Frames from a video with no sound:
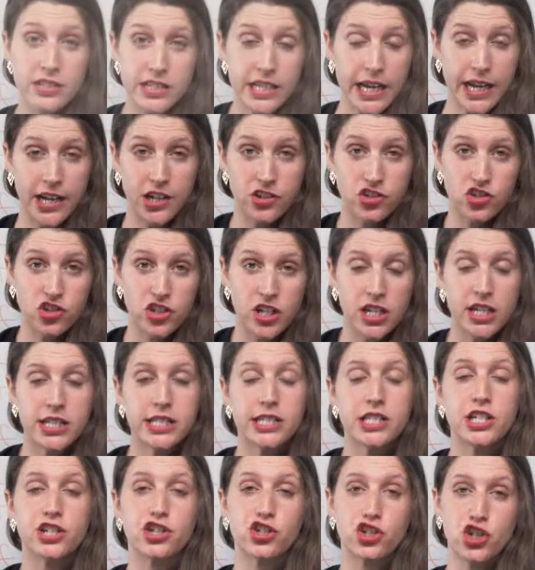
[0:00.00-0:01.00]
stage
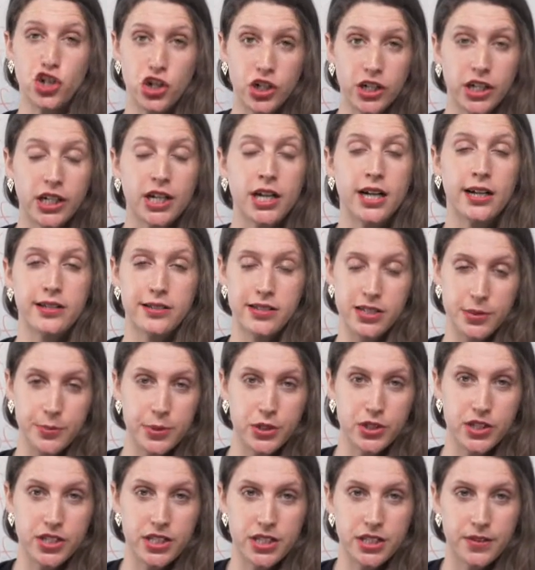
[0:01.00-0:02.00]
is the churn
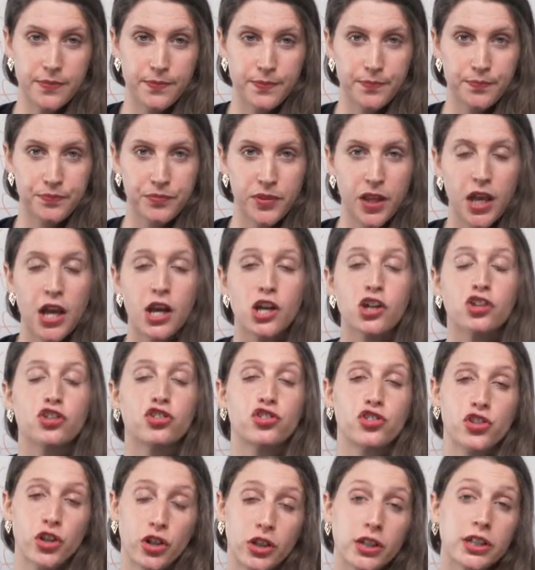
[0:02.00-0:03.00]
customers.
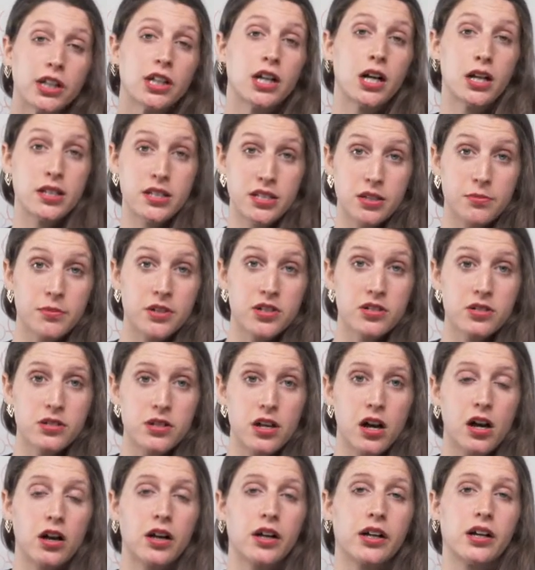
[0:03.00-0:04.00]
Churn customers
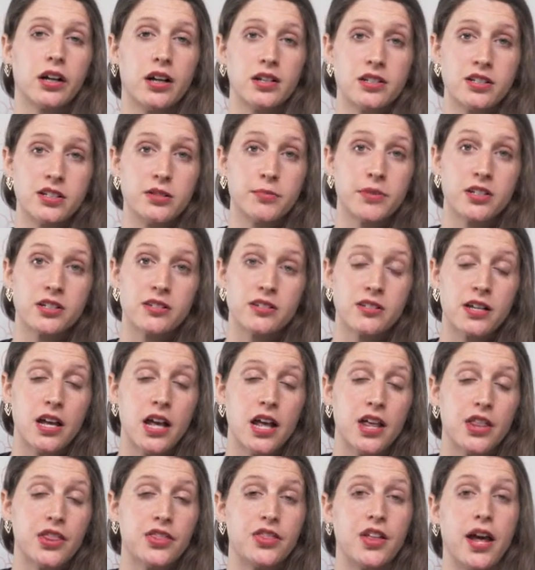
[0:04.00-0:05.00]
are customers
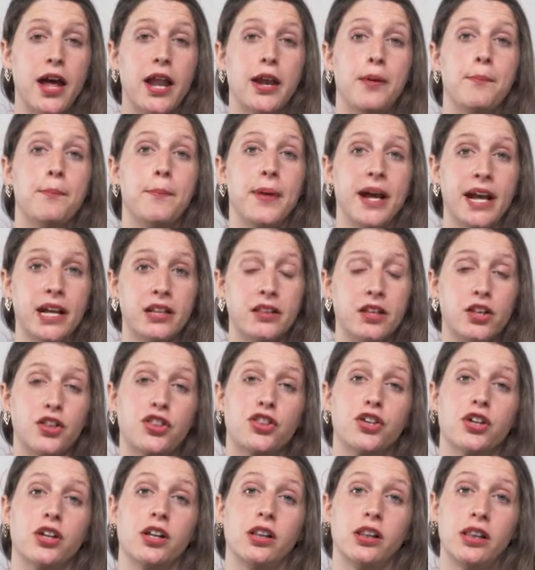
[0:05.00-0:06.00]
that made
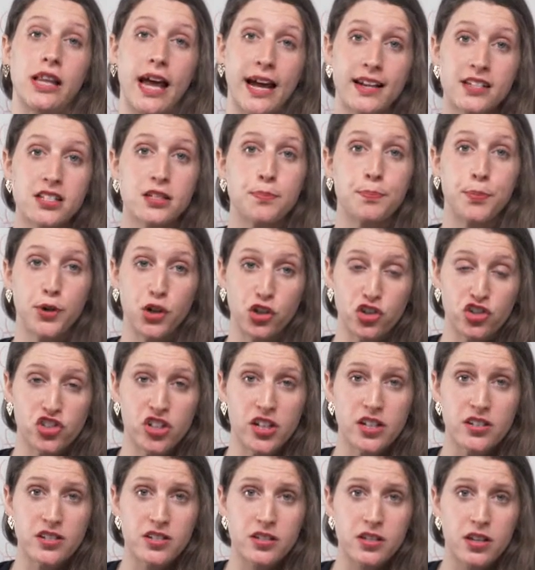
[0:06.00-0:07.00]
their last
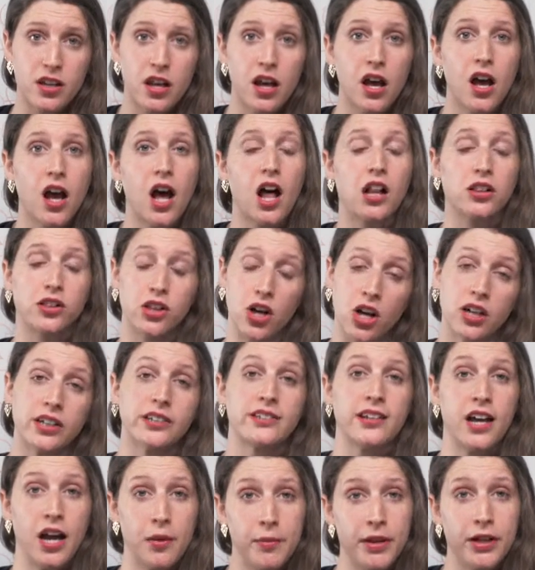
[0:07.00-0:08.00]
purchase a long
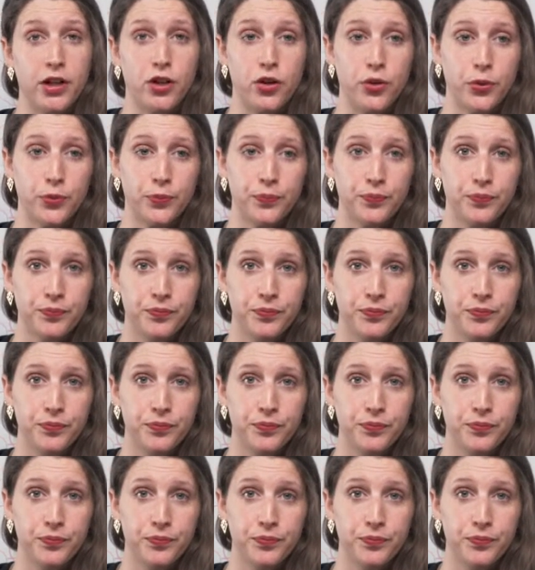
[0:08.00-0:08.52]
time ago.